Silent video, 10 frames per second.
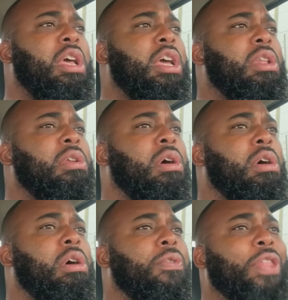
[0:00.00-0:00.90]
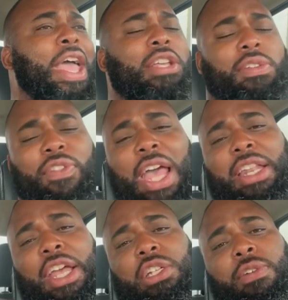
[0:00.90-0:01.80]
things of that
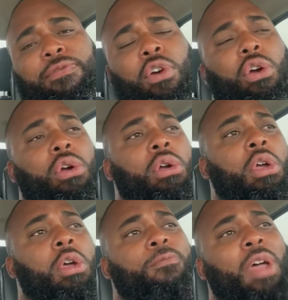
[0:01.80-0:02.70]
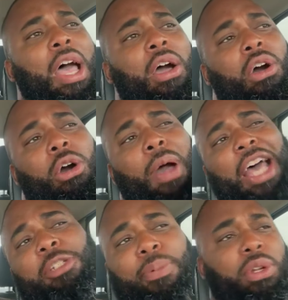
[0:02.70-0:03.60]
nature for
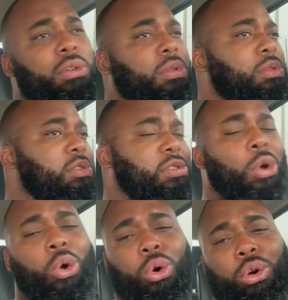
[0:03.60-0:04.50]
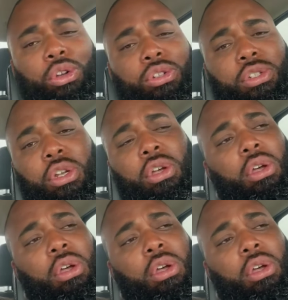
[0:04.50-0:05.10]
hospitals, stores,